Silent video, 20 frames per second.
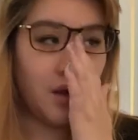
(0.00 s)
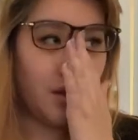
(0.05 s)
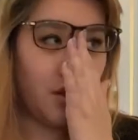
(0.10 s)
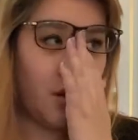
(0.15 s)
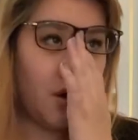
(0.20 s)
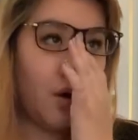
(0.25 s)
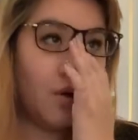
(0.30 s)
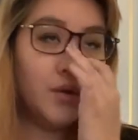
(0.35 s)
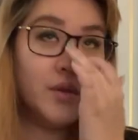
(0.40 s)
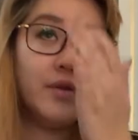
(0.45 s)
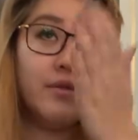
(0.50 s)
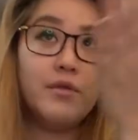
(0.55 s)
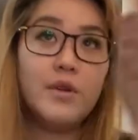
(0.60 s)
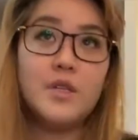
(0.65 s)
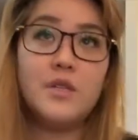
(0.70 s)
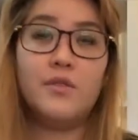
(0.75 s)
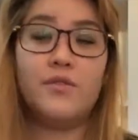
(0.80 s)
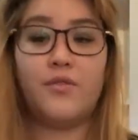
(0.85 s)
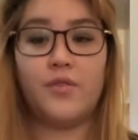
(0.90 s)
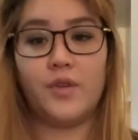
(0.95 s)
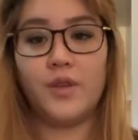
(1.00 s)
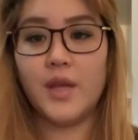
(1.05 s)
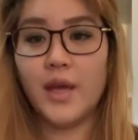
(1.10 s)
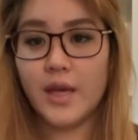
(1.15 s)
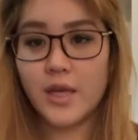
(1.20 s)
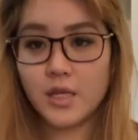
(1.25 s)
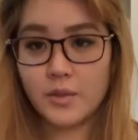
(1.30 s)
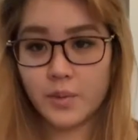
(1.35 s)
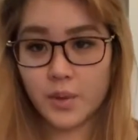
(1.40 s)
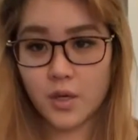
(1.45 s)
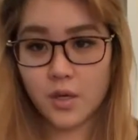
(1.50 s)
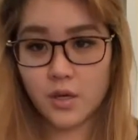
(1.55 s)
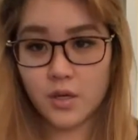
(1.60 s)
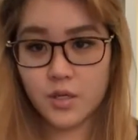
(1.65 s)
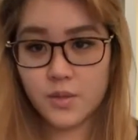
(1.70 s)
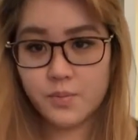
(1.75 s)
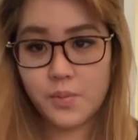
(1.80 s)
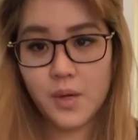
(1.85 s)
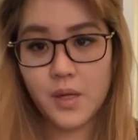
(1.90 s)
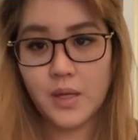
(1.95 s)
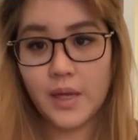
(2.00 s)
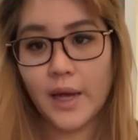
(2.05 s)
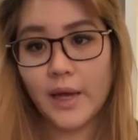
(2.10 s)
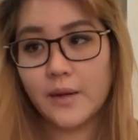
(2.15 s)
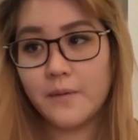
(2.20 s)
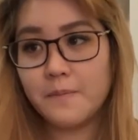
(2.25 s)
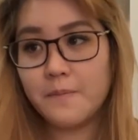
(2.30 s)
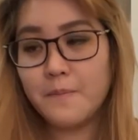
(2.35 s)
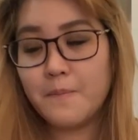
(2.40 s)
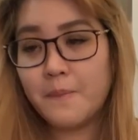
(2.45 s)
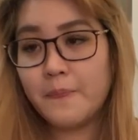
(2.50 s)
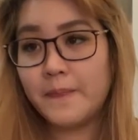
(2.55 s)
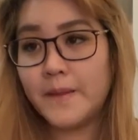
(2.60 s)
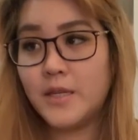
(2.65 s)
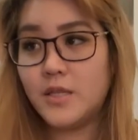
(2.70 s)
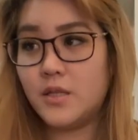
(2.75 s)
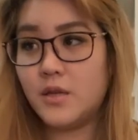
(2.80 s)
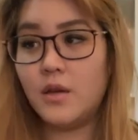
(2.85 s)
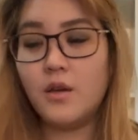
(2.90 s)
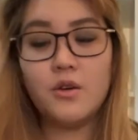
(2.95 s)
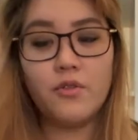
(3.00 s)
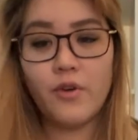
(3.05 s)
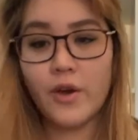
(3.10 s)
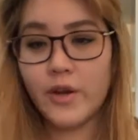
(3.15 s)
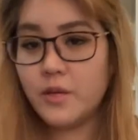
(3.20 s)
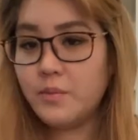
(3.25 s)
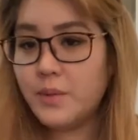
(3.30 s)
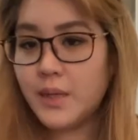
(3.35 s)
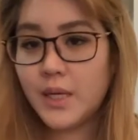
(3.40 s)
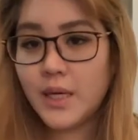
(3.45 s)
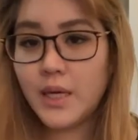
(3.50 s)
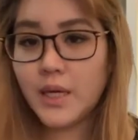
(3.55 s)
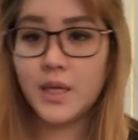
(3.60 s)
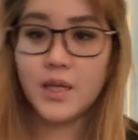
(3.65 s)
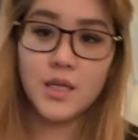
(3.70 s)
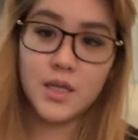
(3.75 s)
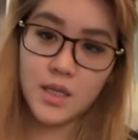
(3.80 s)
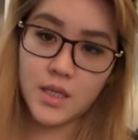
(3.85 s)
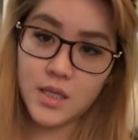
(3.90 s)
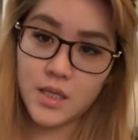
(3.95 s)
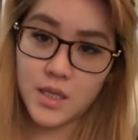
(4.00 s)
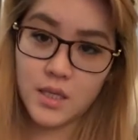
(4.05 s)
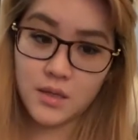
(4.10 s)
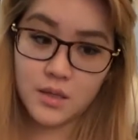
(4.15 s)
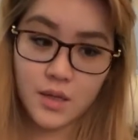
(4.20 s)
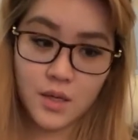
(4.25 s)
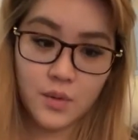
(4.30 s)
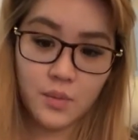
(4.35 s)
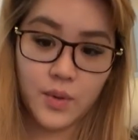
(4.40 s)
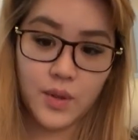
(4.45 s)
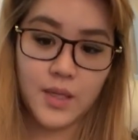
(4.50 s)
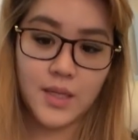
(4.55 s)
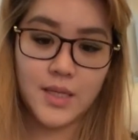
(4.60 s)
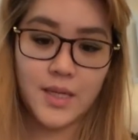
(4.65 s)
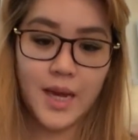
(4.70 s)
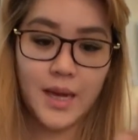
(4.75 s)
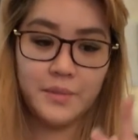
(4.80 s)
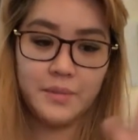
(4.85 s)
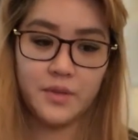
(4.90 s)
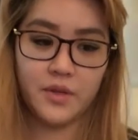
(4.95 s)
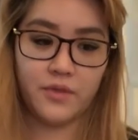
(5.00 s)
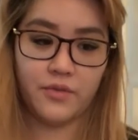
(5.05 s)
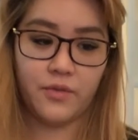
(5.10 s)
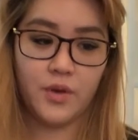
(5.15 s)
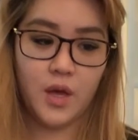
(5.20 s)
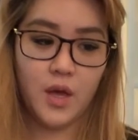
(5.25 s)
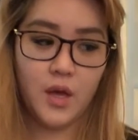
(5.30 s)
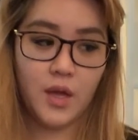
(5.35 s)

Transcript: The only reason for that is because Spotlight is incredibly inconsistent with the types of